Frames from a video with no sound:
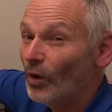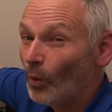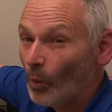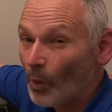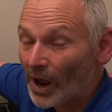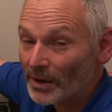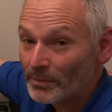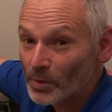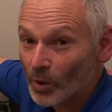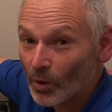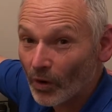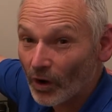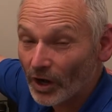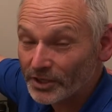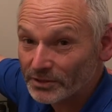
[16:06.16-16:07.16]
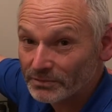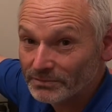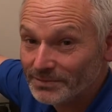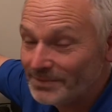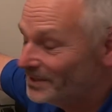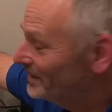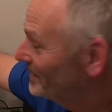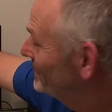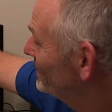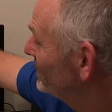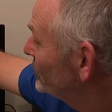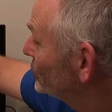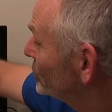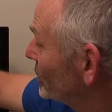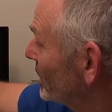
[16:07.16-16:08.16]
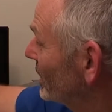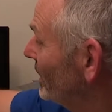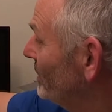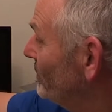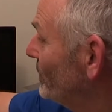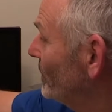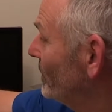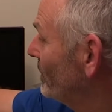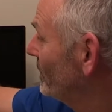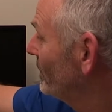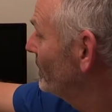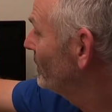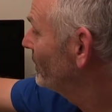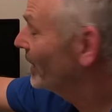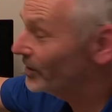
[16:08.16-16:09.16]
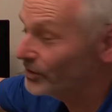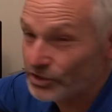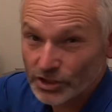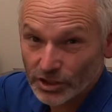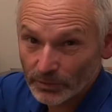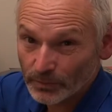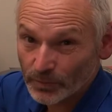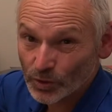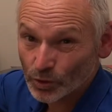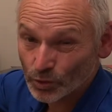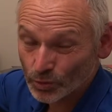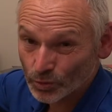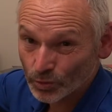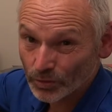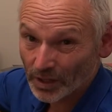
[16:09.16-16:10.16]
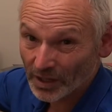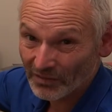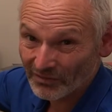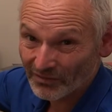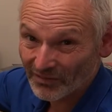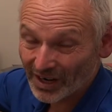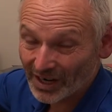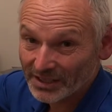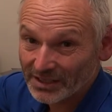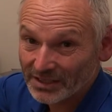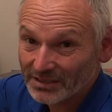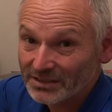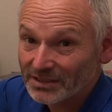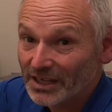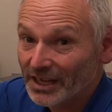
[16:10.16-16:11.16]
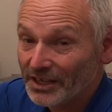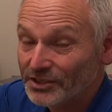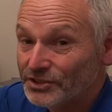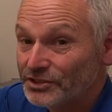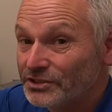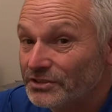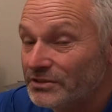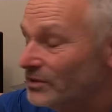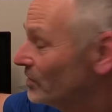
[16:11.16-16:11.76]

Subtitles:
one more item to keep that chip cool and running at its